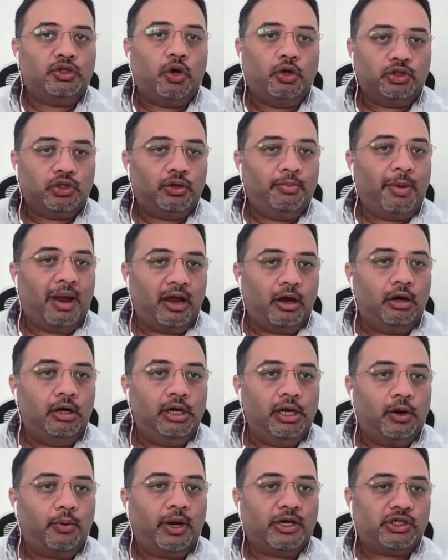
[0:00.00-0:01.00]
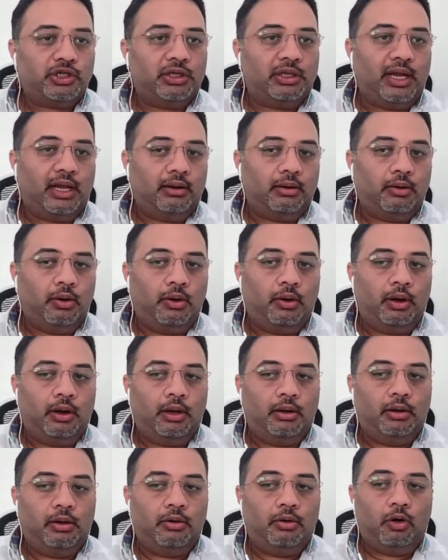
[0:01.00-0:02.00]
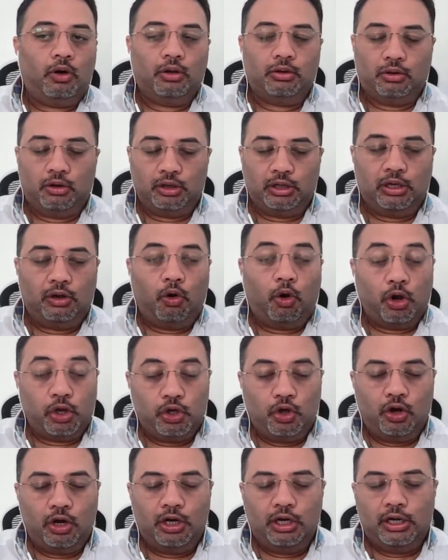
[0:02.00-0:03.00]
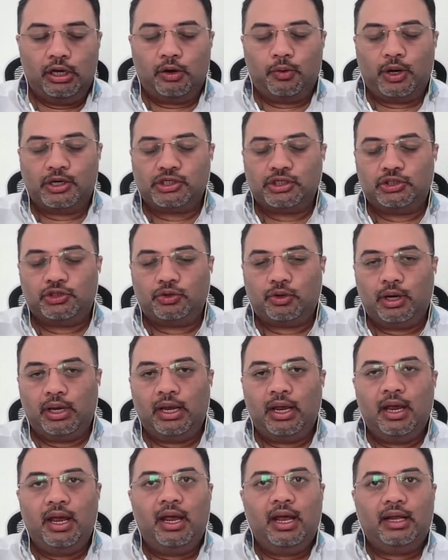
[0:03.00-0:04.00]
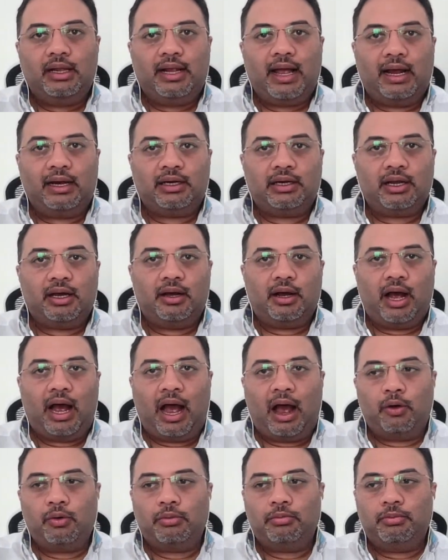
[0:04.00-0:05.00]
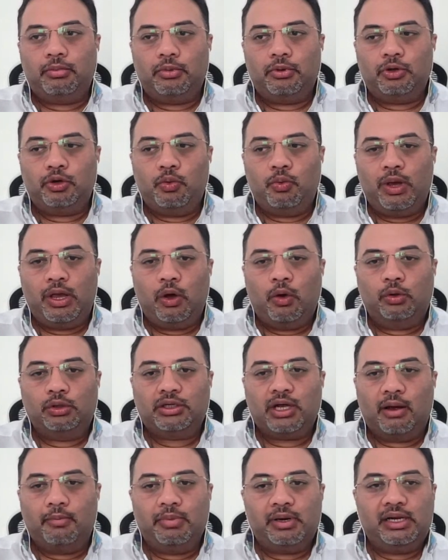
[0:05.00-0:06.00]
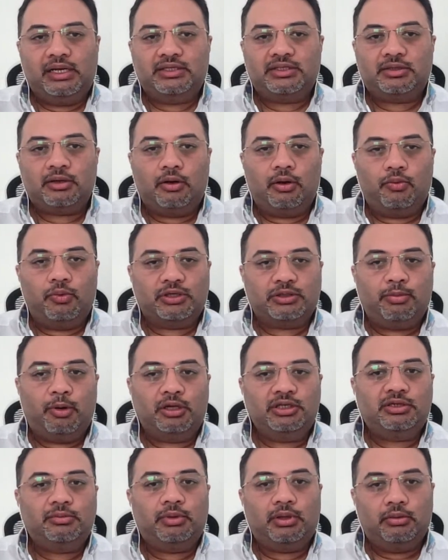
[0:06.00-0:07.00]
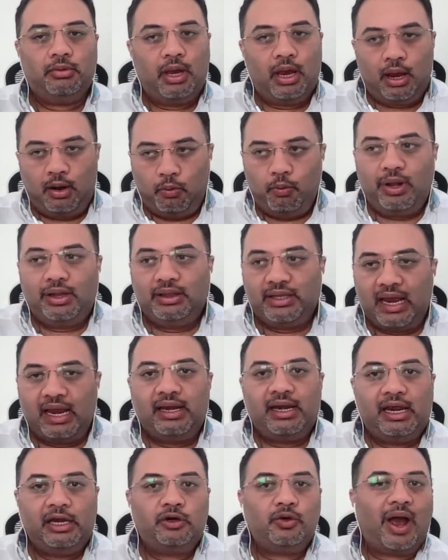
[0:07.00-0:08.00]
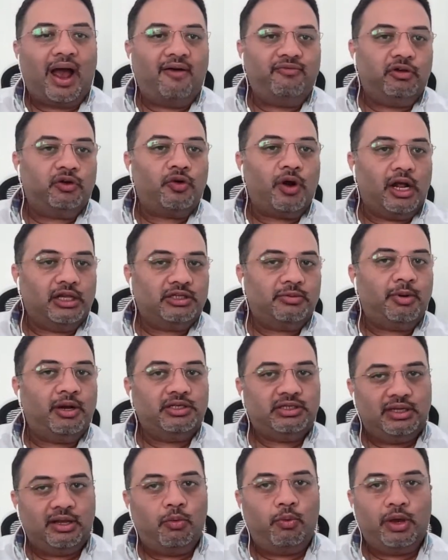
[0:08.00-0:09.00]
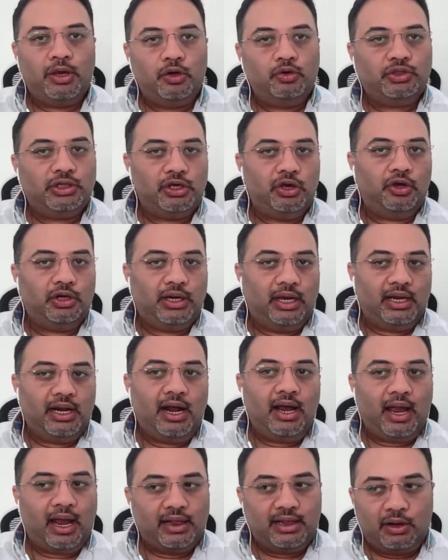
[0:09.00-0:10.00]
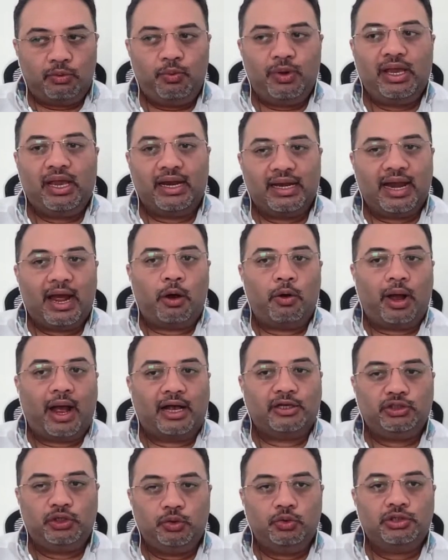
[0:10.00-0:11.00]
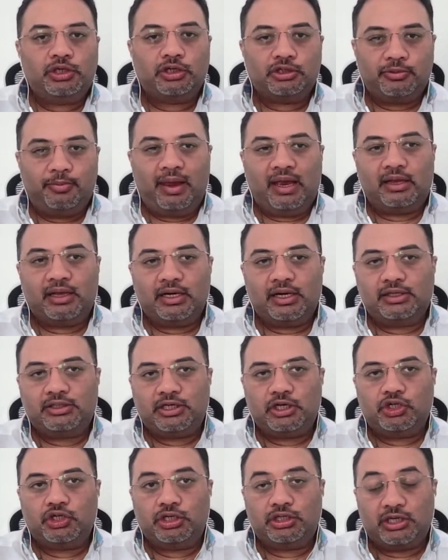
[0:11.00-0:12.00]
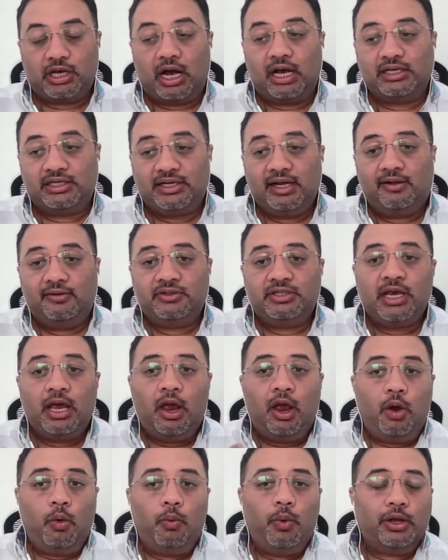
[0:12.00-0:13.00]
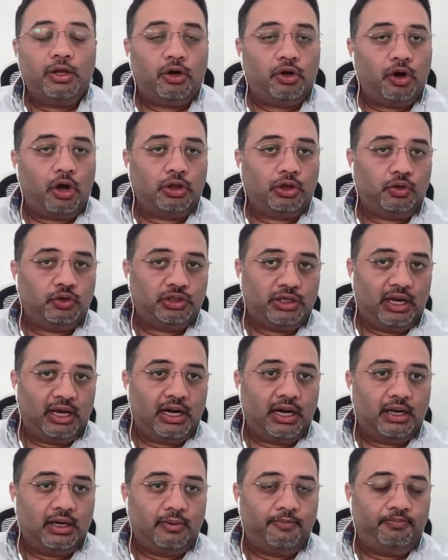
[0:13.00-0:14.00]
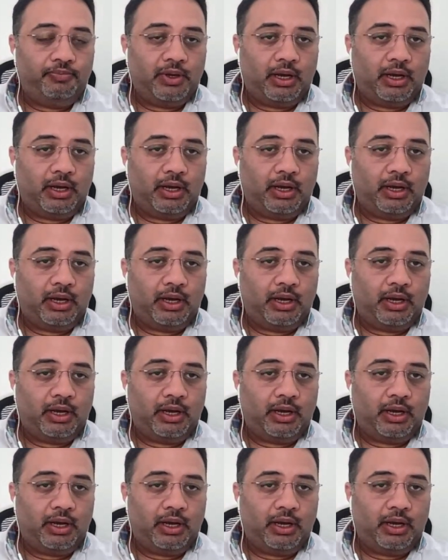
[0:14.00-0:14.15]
goes to my earlier question that, uh, uh, or or, the, or, your earlier question, sorry, that how do we hold companies responsible? Well, they need to have the transparency that we're using your data, and then we can now, as users, make the decisions ourselves whether or not those data